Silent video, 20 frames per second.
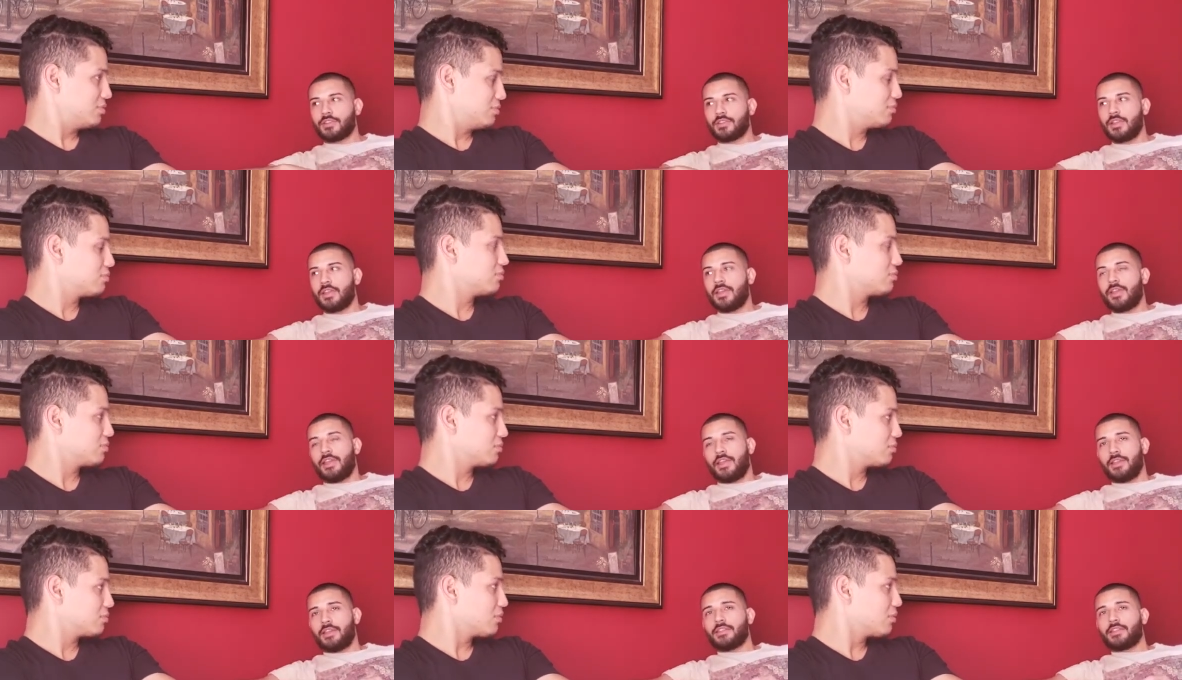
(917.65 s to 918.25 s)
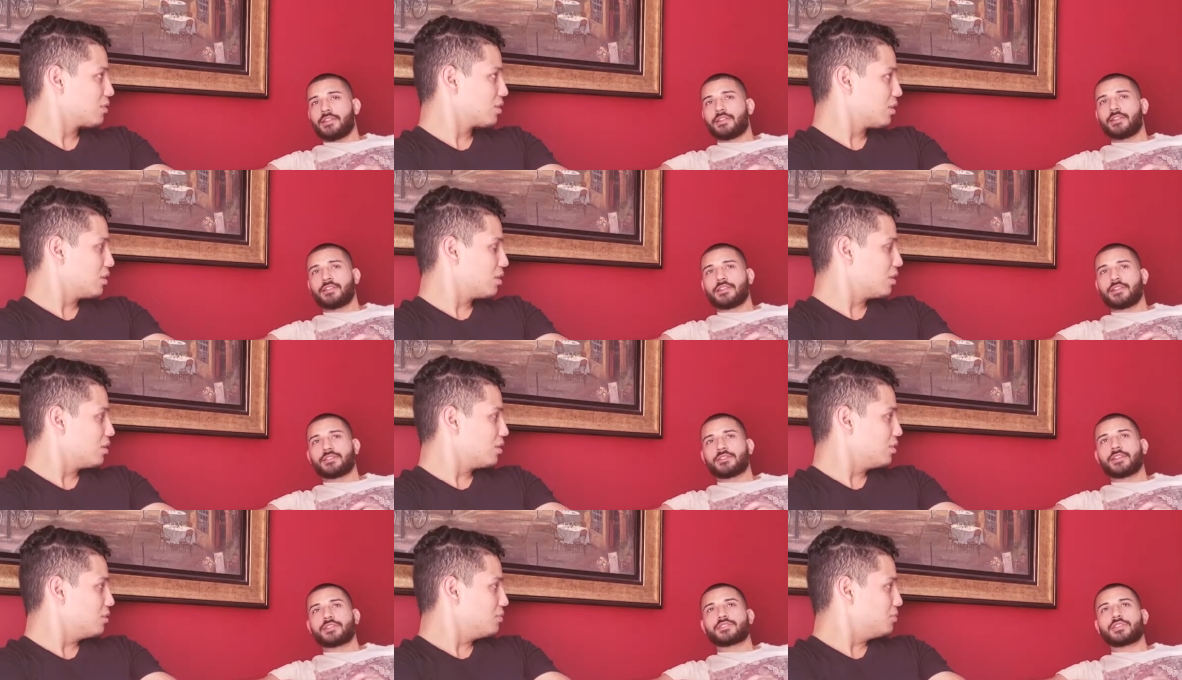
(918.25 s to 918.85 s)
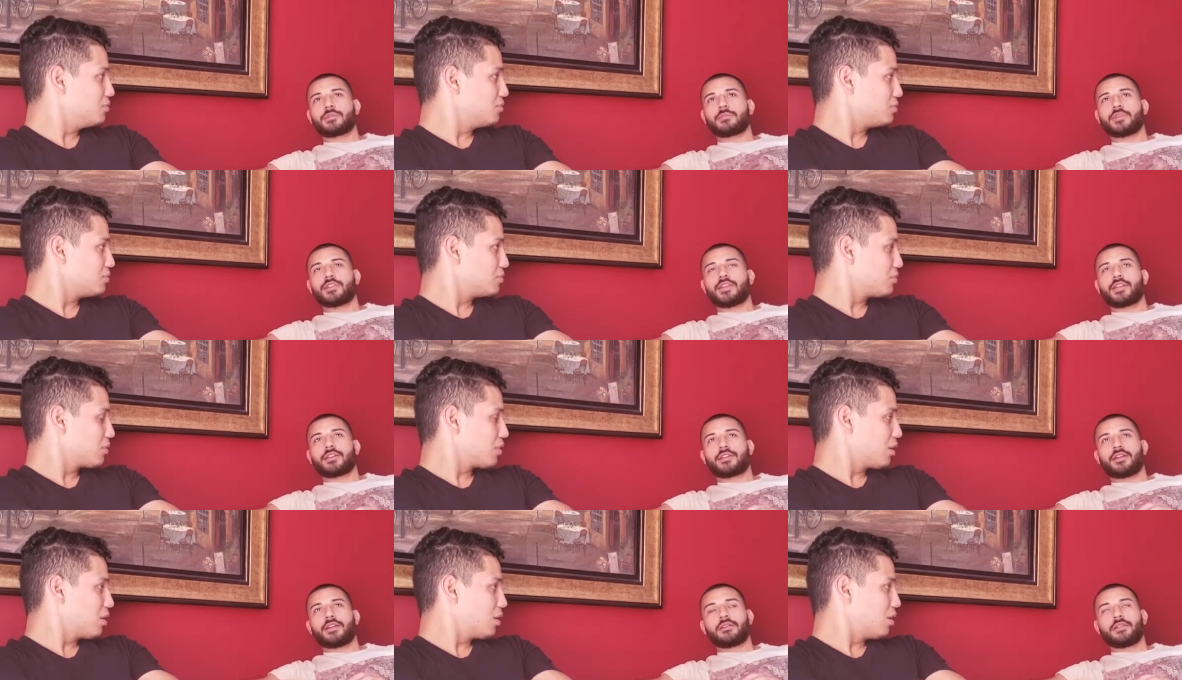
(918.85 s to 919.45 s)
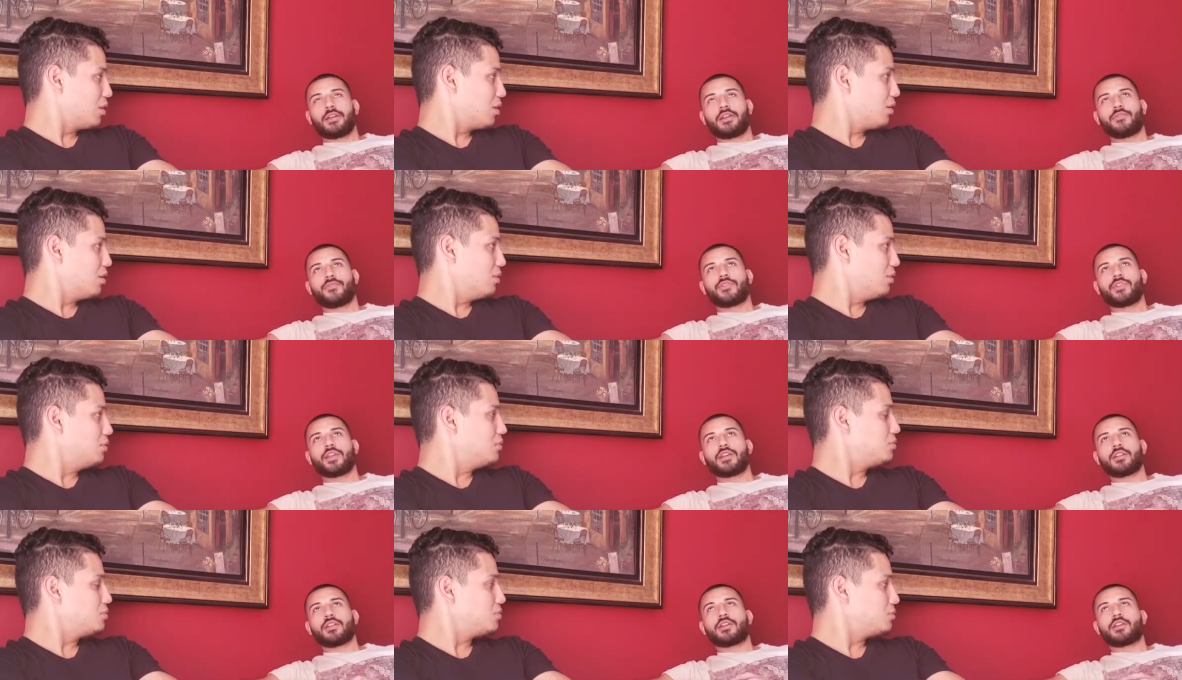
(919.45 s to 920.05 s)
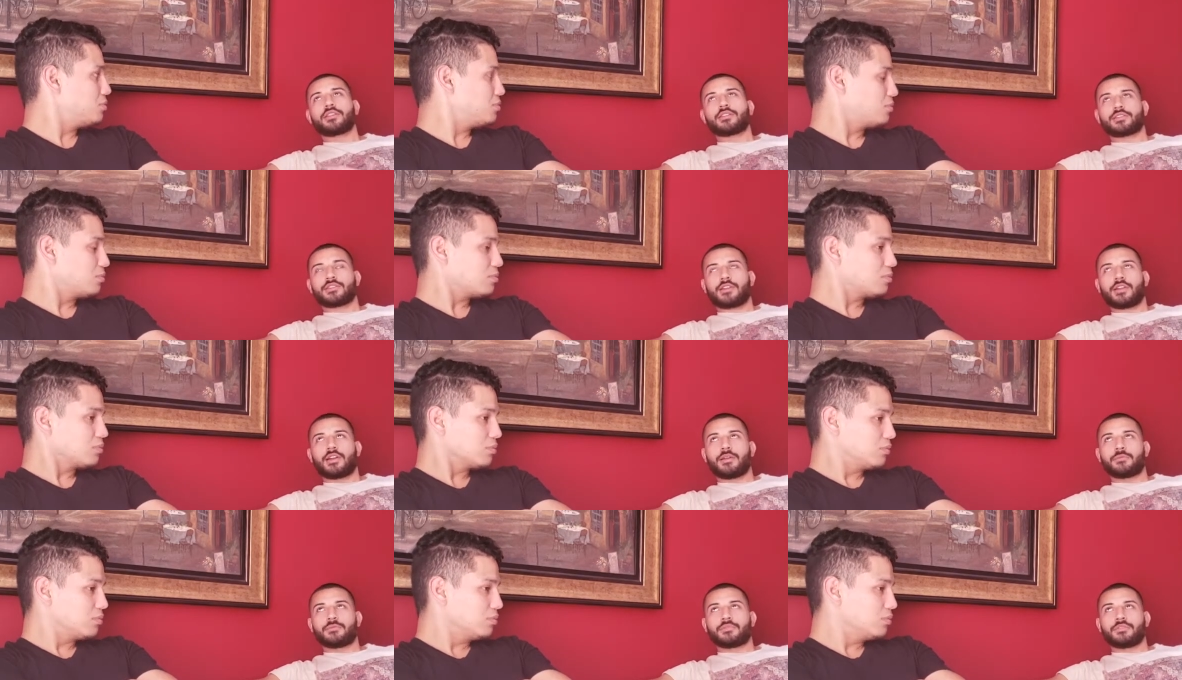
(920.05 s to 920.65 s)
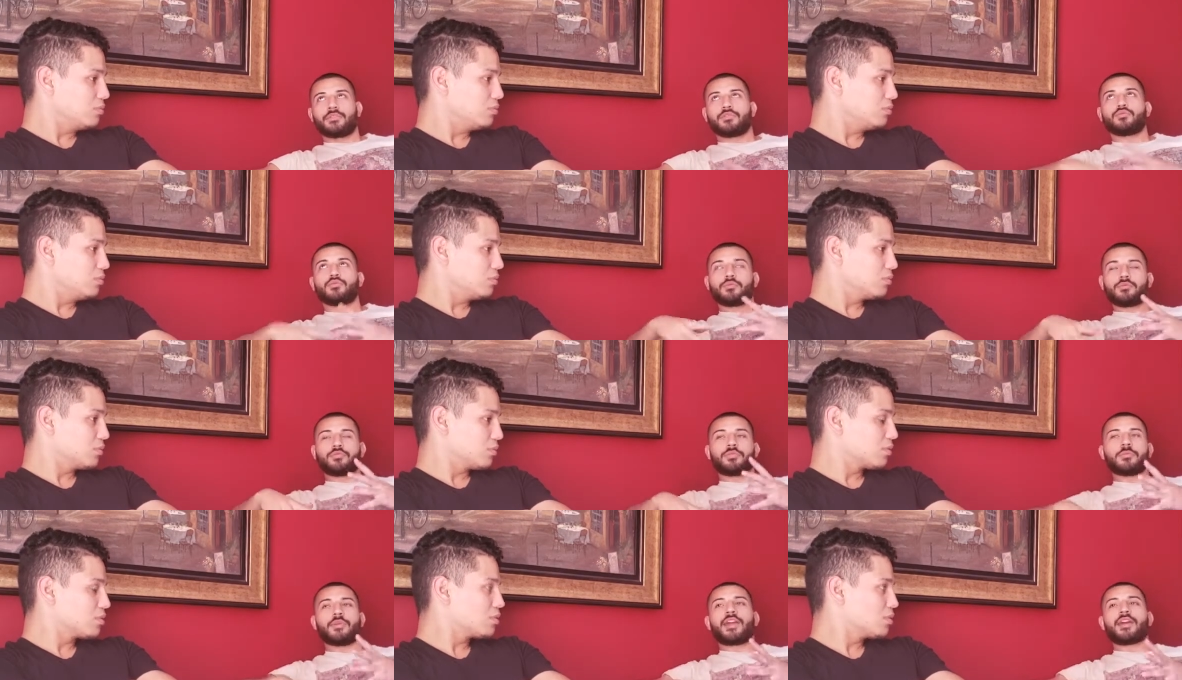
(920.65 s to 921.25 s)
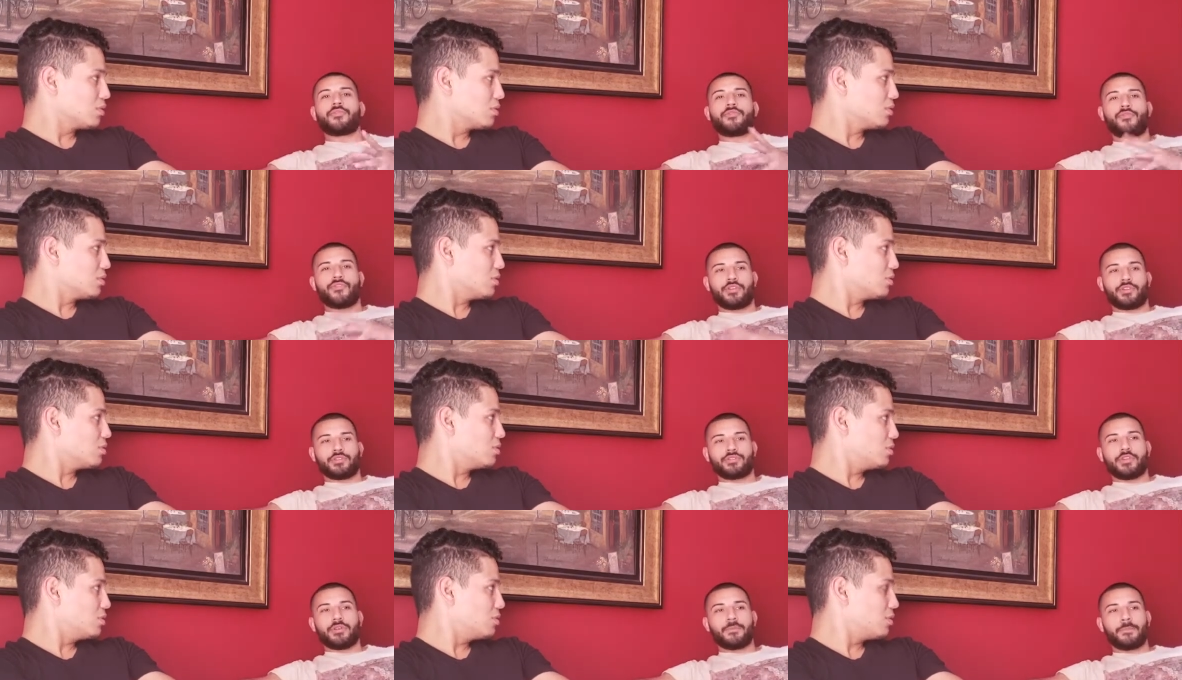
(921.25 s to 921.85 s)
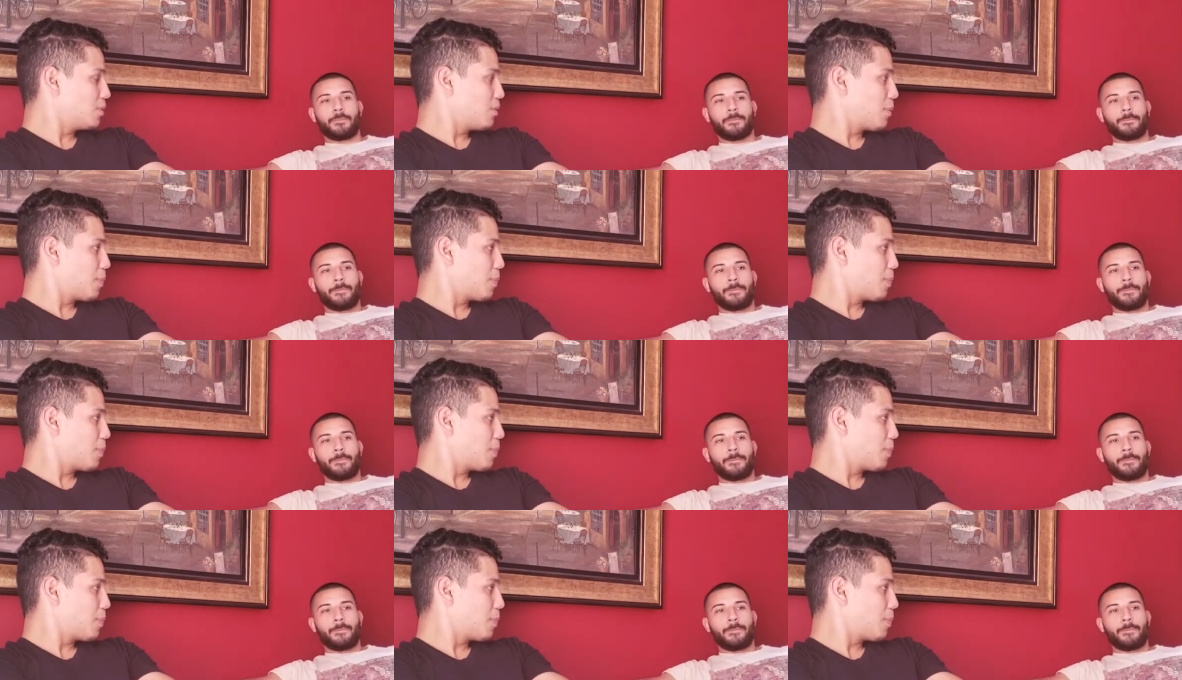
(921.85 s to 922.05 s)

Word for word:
Speaker 1: Mm-hmm. And, and that's what I mean. Like I, I feel like a lot of times, you know, we, we may have friends, right?